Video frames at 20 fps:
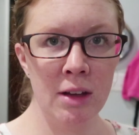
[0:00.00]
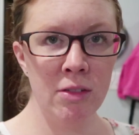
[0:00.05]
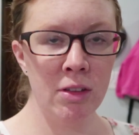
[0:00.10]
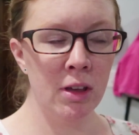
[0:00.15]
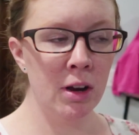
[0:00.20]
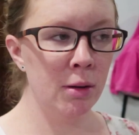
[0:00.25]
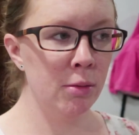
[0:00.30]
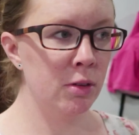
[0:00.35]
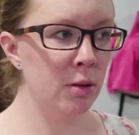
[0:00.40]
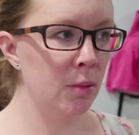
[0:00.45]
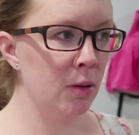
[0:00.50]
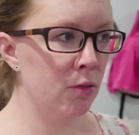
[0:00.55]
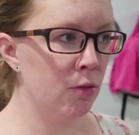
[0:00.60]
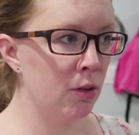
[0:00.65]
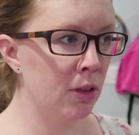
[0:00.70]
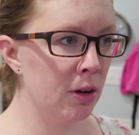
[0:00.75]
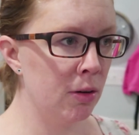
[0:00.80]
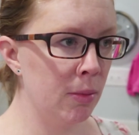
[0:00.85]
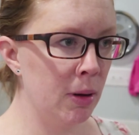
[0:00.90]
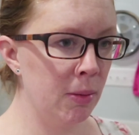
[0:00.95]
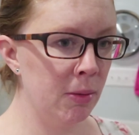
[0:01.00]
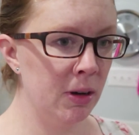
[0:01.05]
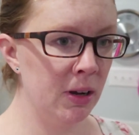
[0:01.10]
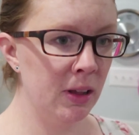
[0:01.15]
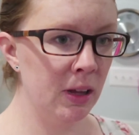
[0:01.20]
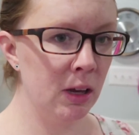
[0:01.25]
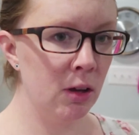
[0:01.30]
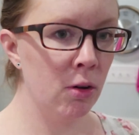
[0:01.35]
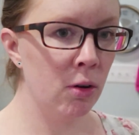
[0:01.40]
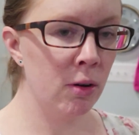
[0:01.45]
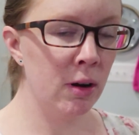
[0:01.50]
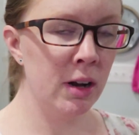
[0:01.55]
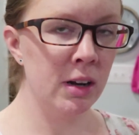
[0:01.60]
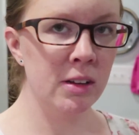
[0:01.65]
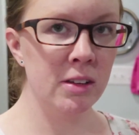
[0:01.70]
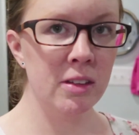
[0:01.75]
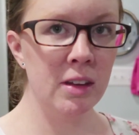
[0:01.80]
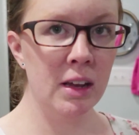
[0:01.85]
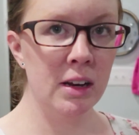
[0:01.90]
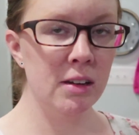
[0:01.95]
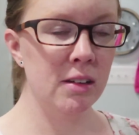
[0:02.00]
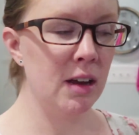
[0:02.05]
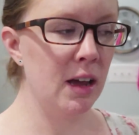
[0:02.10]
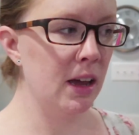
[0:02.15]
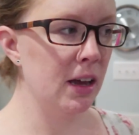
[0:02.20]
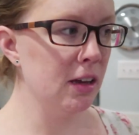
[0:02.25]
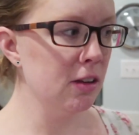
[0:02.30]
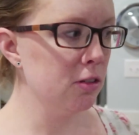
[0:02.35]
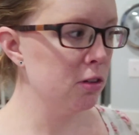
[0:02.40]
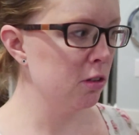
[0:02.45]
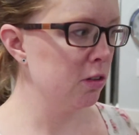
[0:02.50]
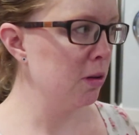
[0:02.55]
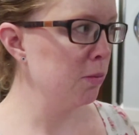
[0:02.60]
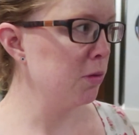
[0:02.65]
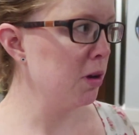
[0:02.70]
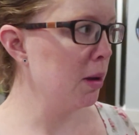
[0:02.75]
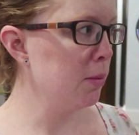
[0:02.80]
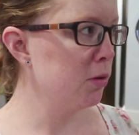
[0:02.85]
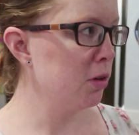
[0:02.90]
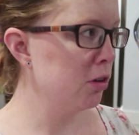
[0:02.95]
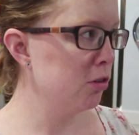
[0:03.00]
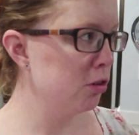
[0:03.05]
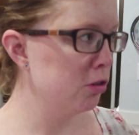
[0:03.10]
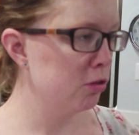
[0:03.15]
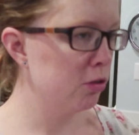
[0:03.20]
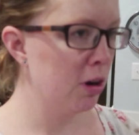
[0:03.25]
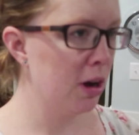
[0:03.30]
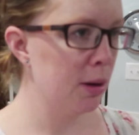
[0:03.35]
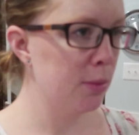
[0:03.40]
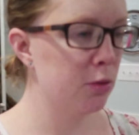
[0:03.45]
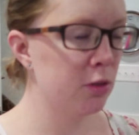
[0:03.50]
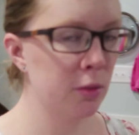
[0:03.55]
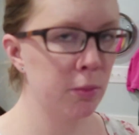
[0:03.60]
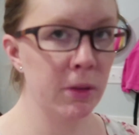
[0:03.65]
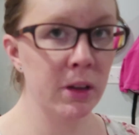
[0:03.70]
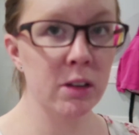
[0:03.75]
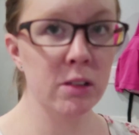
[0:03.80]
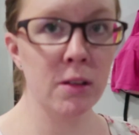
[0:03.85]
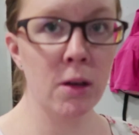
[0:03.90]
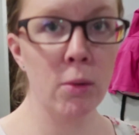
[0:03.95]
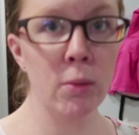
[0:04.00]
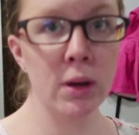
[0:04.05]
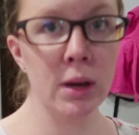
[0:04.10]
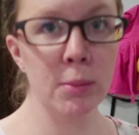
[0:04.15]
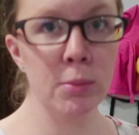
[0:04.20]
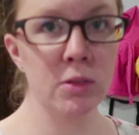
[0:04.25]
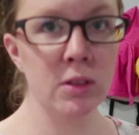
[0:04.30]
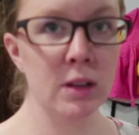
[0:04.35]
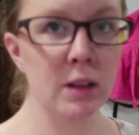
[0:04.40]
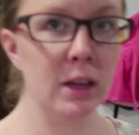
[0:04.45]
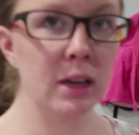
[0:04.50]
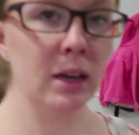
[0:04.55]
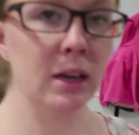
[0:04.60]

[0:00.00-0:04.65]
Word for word: I have alarms on my phone that remind me to like go around and sanitize. So sometimes I'll just grab some Lysol wipes and